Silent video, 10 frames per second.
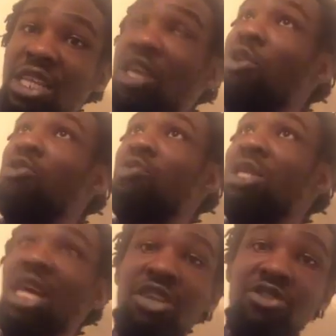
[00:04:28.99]
They're
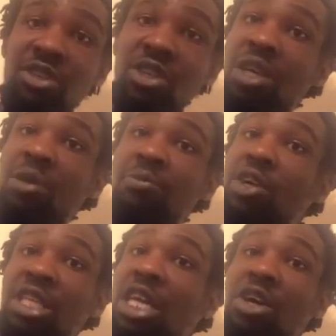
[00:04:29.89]
creation,
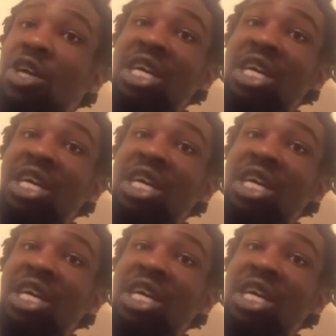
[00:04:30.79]
but they are